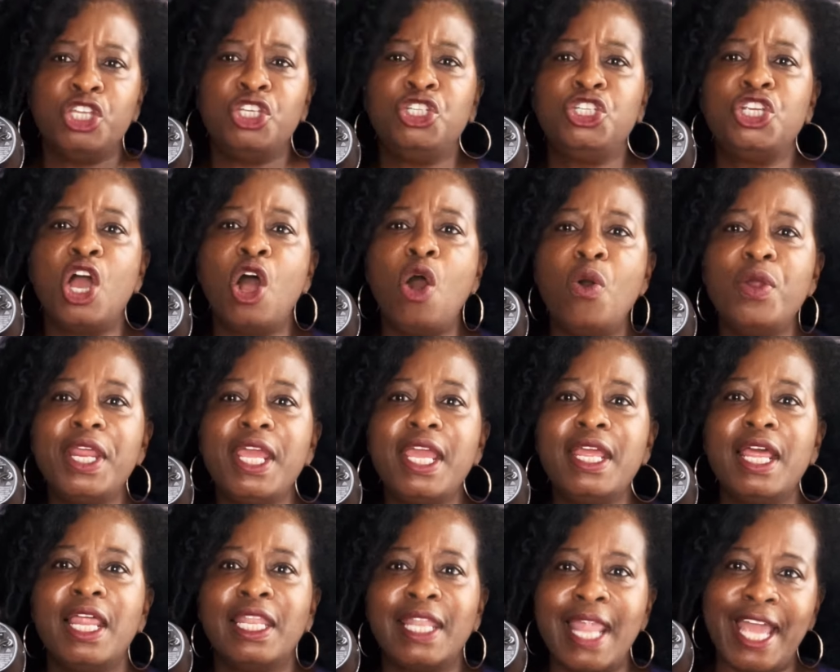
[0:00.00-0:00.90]

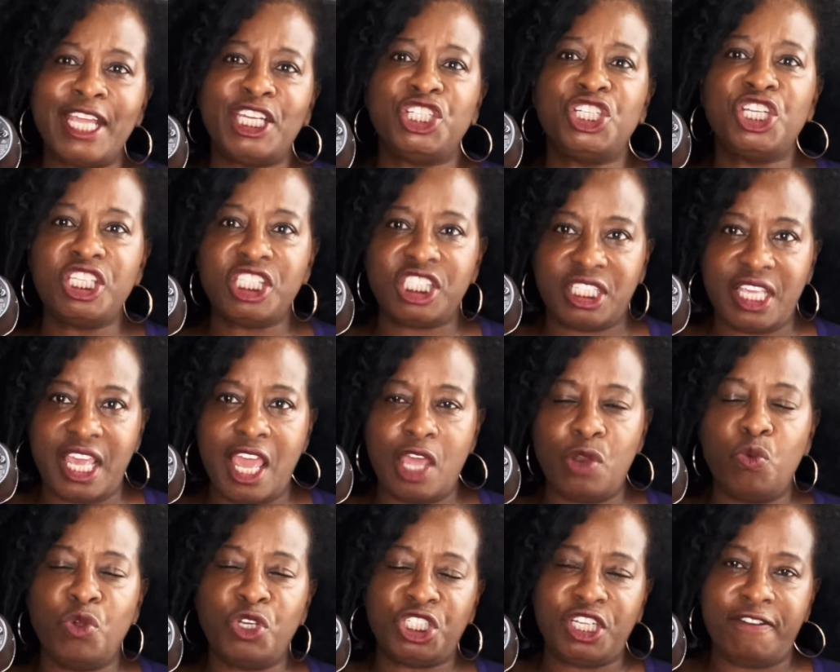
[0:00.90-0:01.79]
Jody, like she
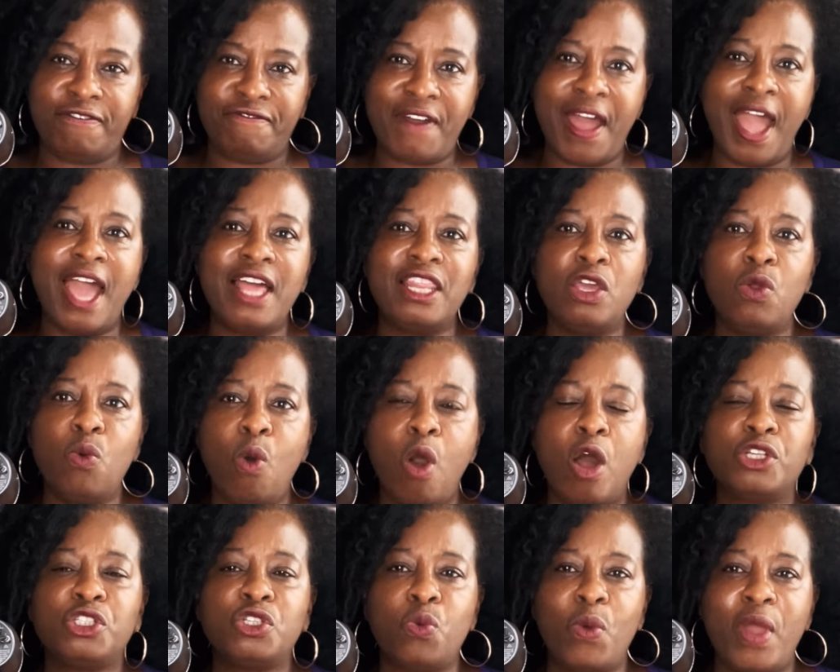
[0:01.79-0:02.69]
said, when she finally
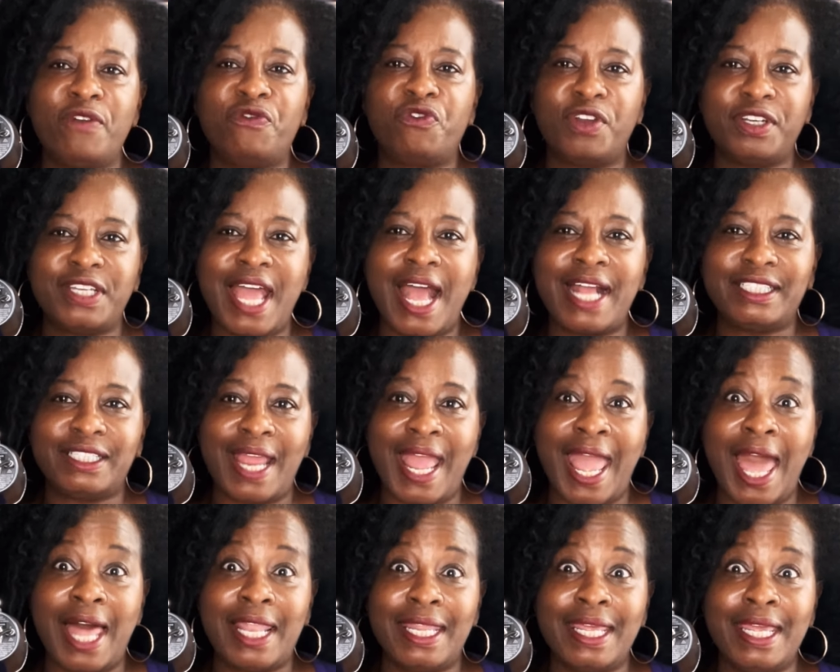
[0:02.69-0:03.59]
walked away for
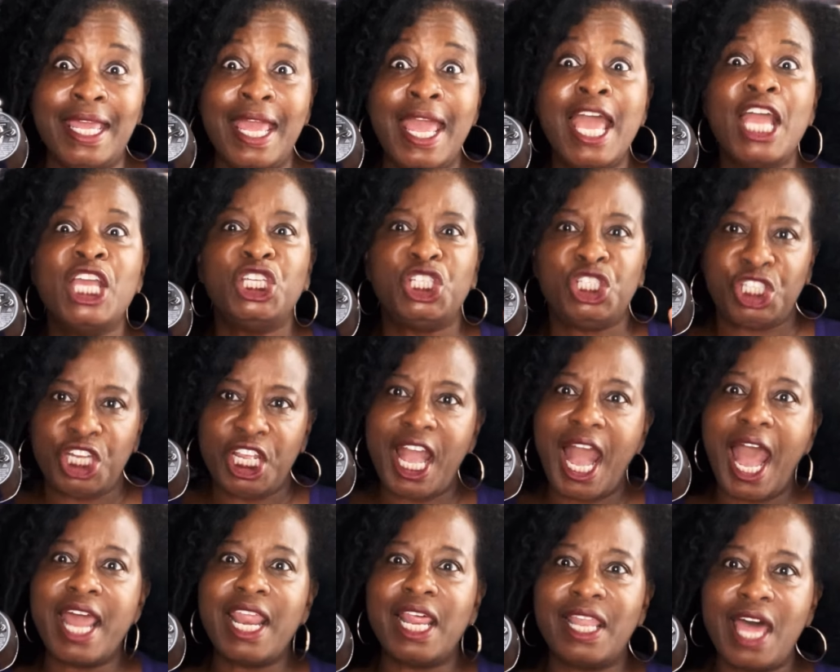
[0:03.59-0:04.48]
Doctor Ali,
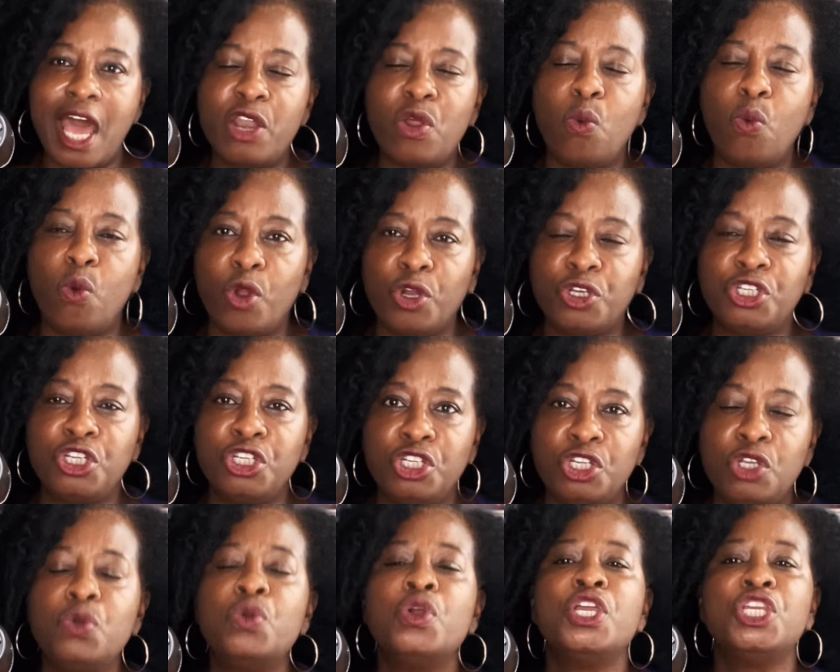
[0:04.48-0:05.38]
she got a lot of work
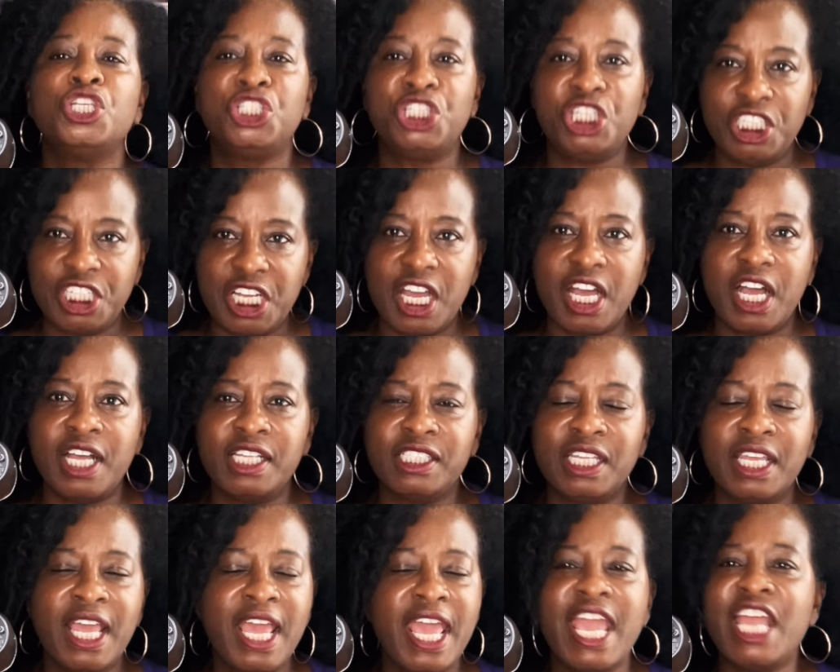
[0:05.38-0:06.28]
to do. She
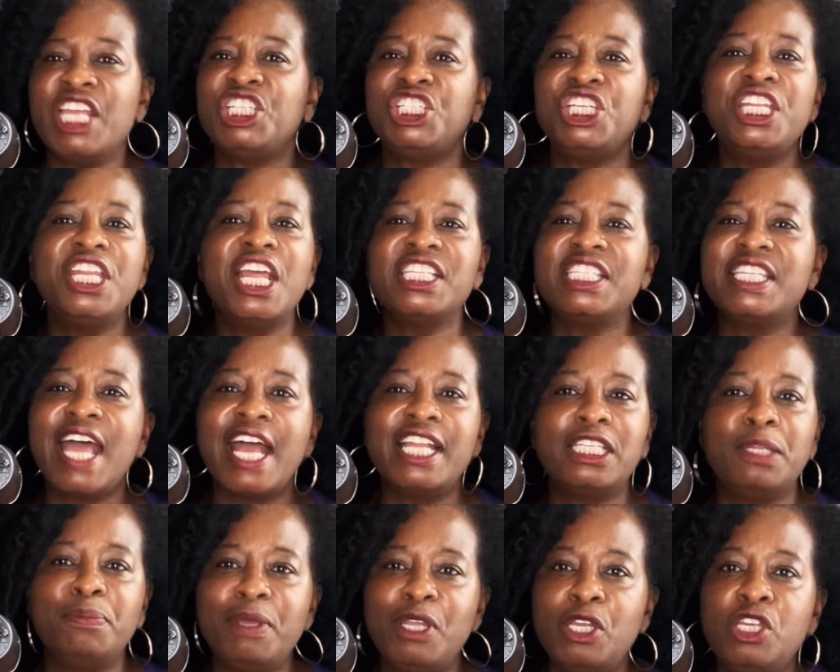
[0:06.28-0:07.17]
does. And she does
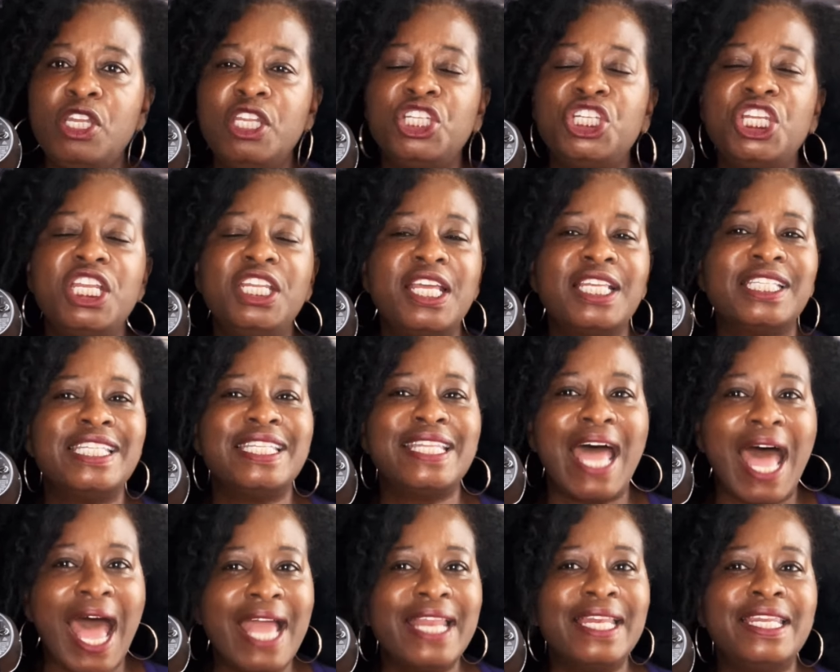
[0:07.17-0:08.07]
not to be she does
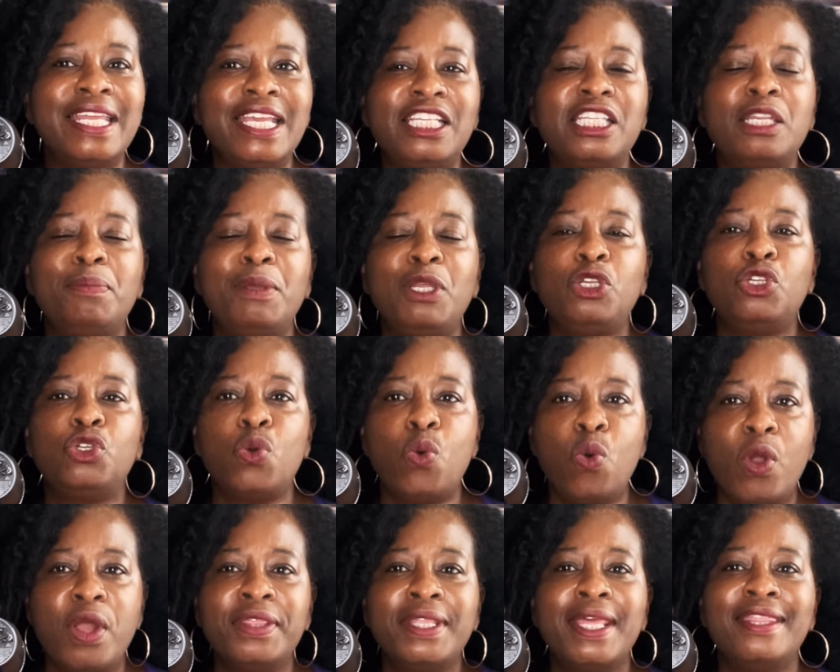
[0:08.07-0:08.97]
not need to be
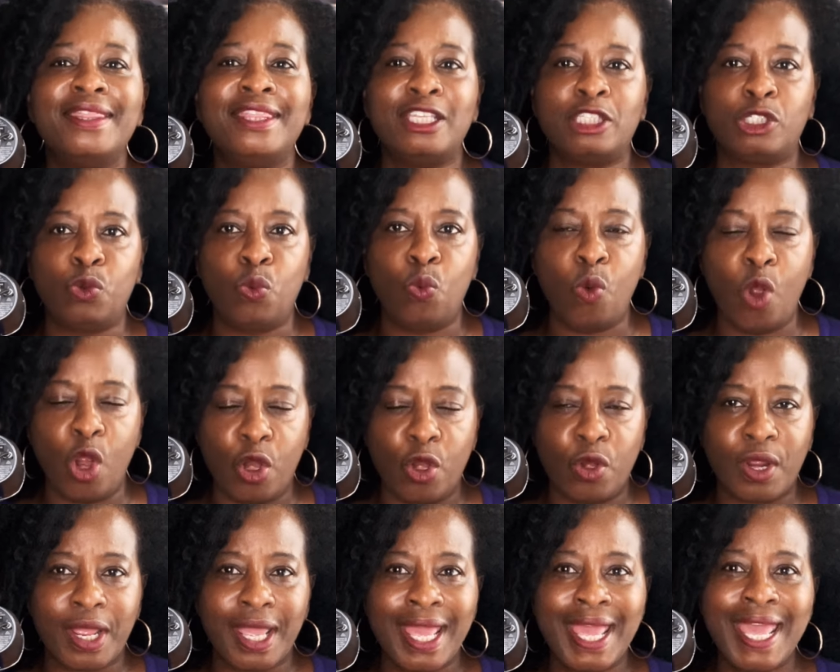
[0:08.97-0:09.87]
doing this
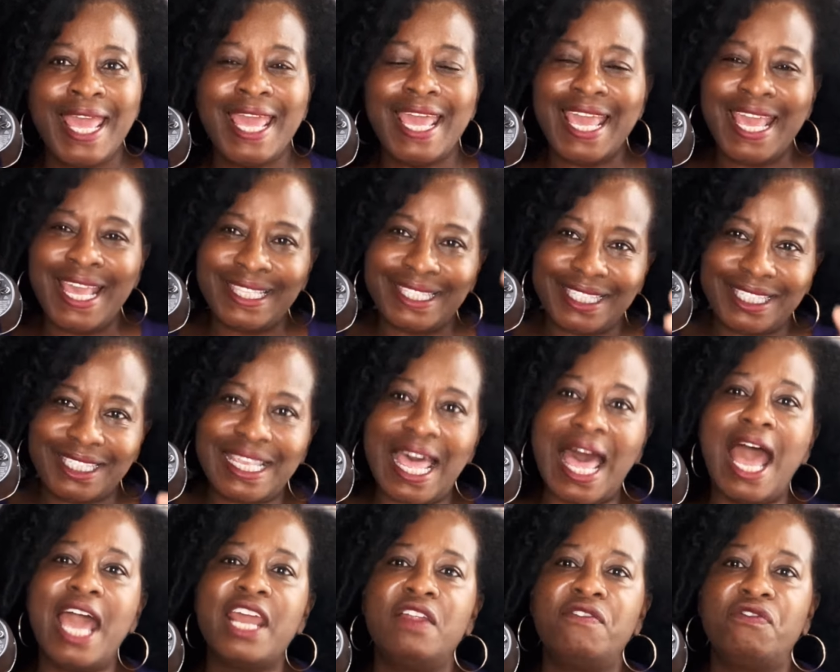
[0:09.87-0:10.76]
work
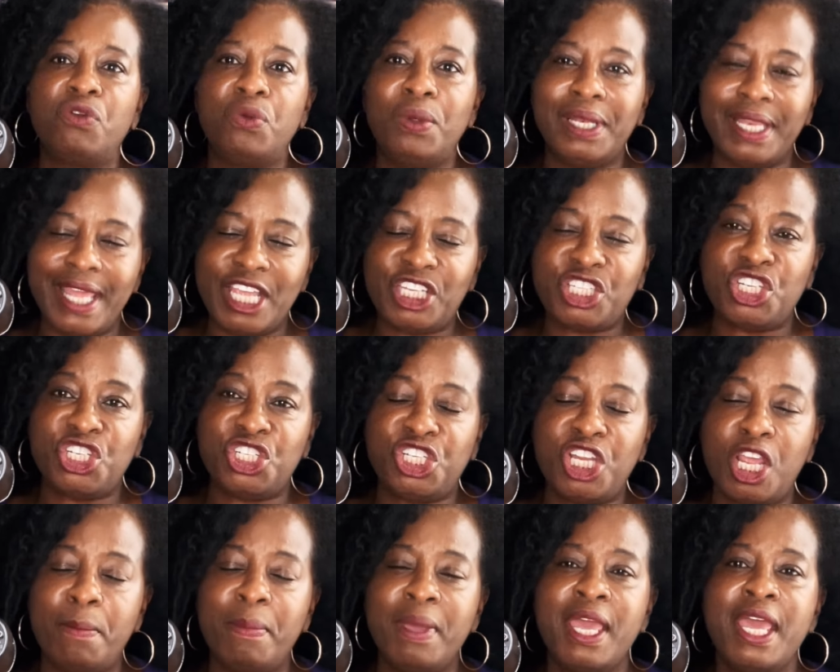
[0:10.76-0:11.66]
inside of a
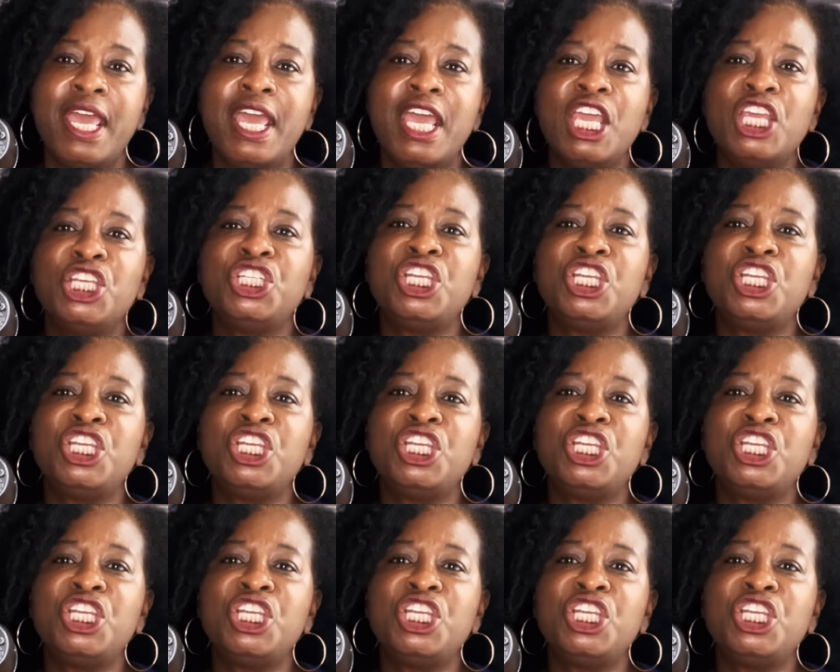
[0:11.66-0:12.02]
relationship.